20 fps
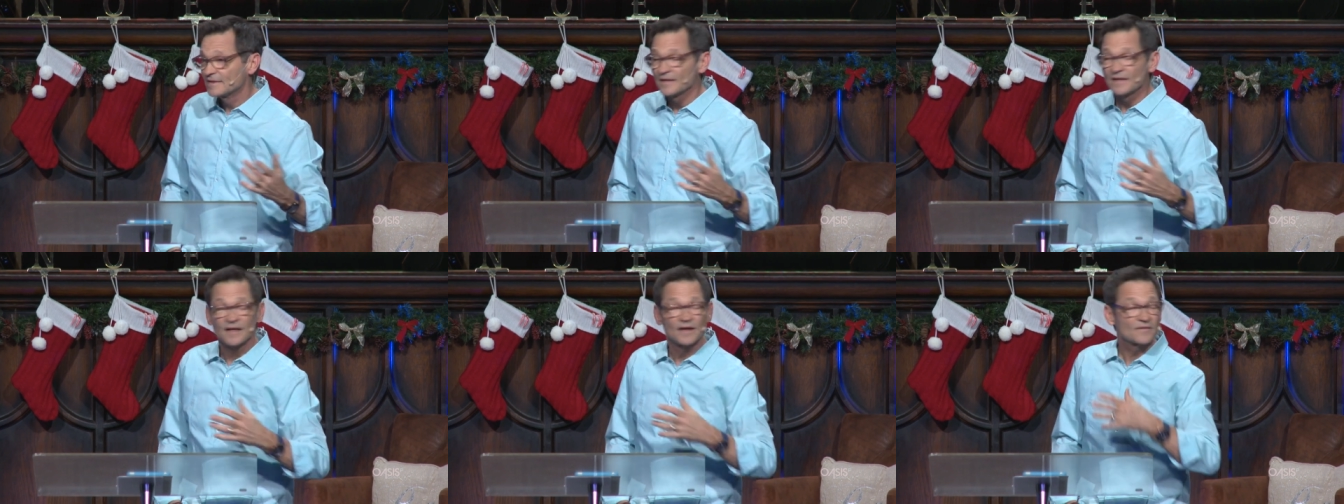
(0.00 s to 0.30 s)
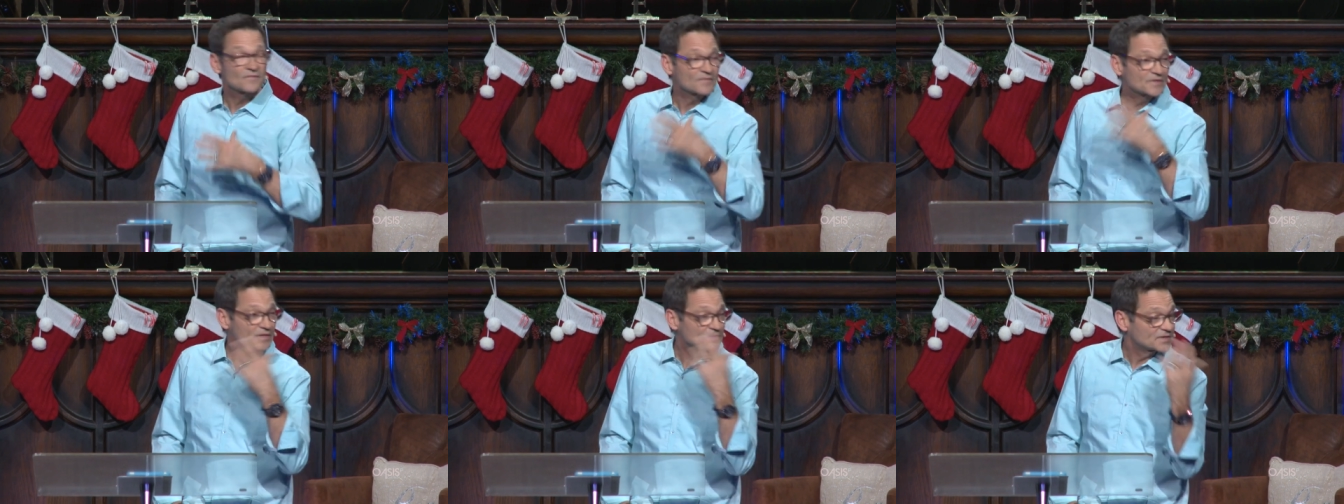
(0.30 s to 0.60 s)

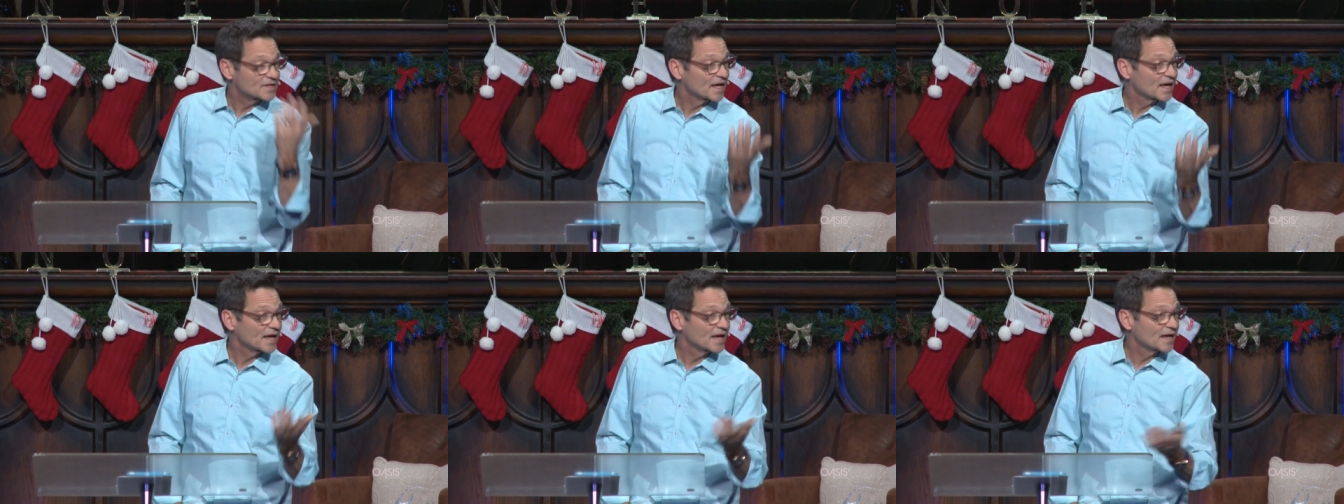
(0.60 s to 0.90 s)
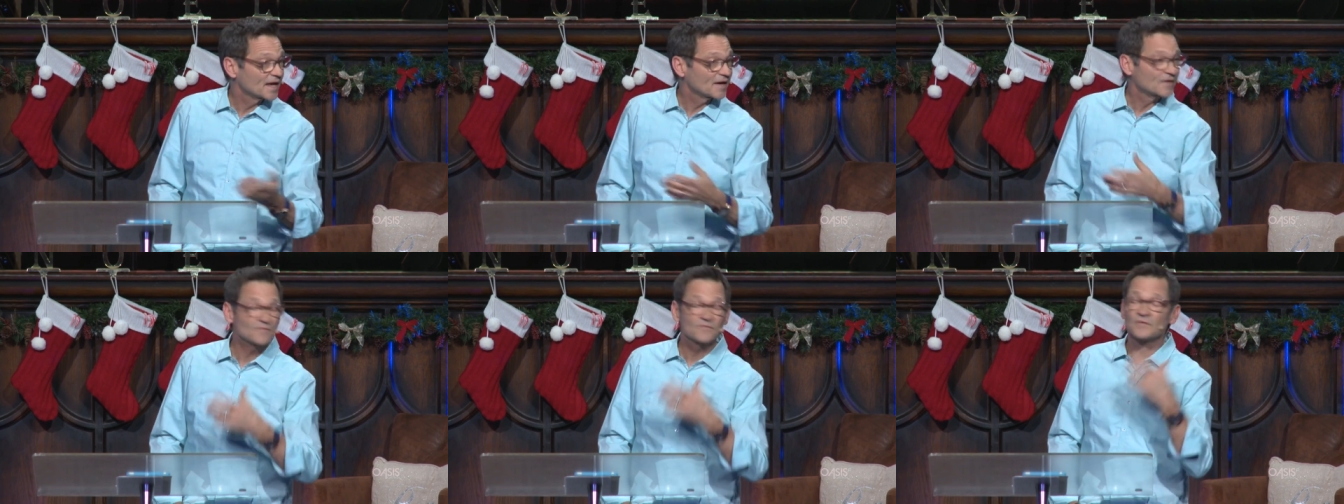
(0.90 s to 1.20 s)
every
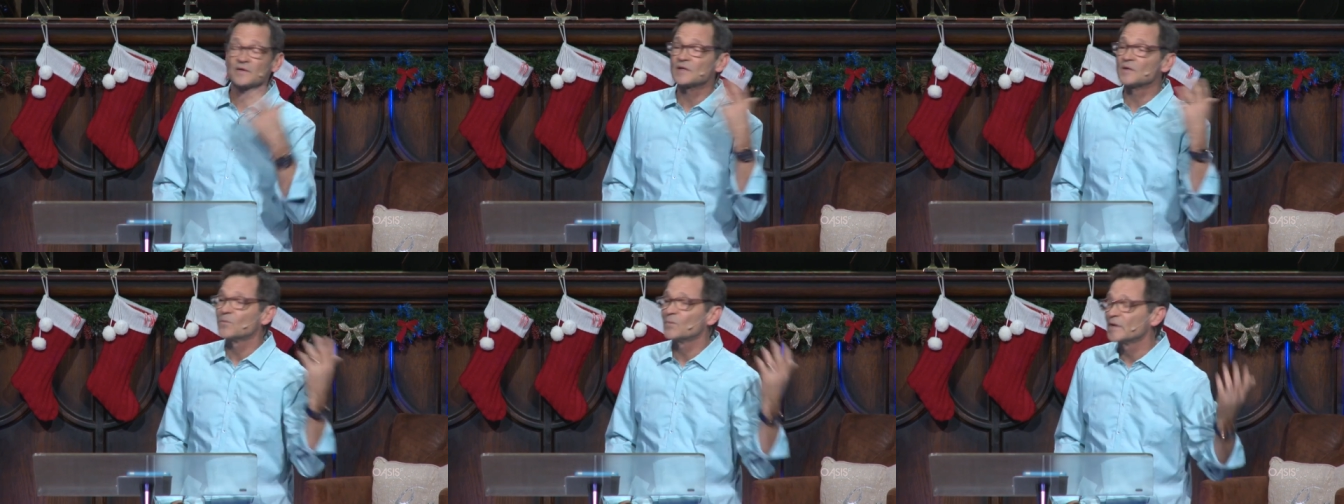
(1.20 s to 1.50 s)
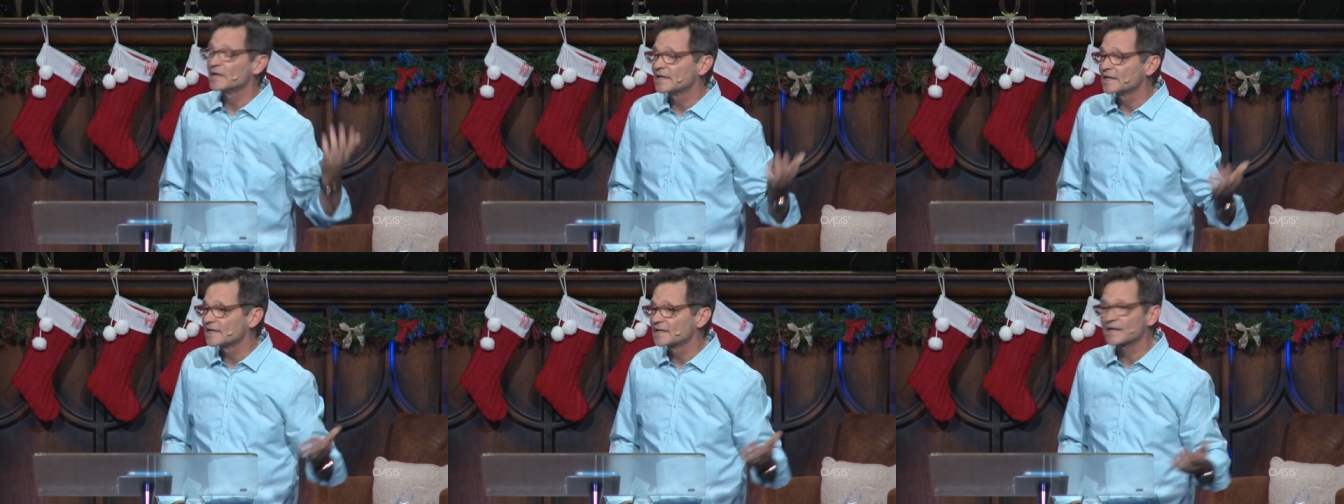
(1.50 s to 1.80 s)
day, every
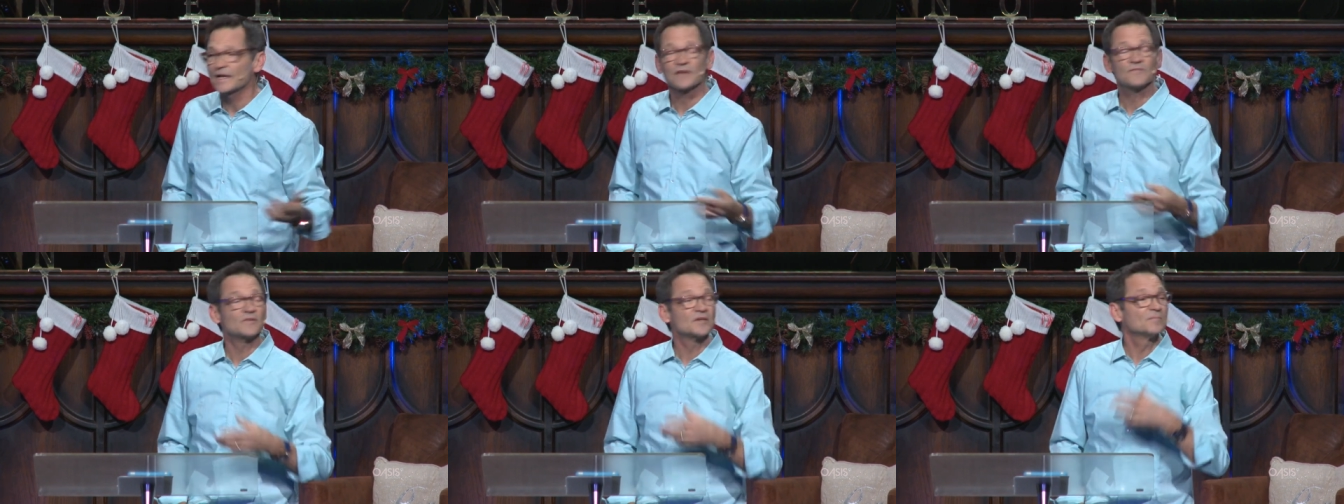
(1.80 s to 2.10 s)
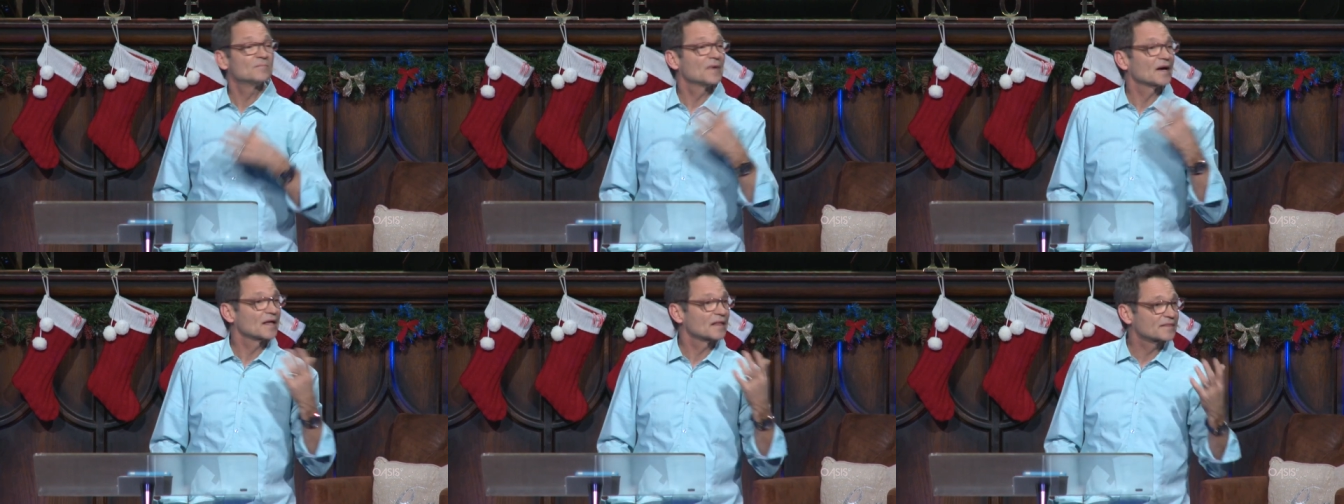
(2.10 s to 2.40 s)
week, every
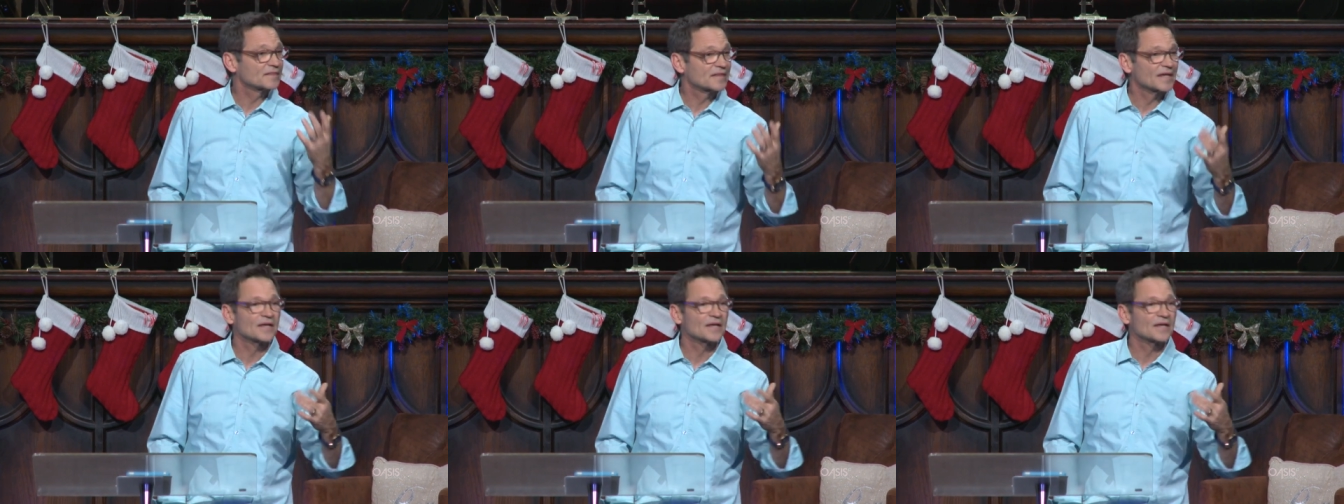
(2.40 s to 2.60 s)
month,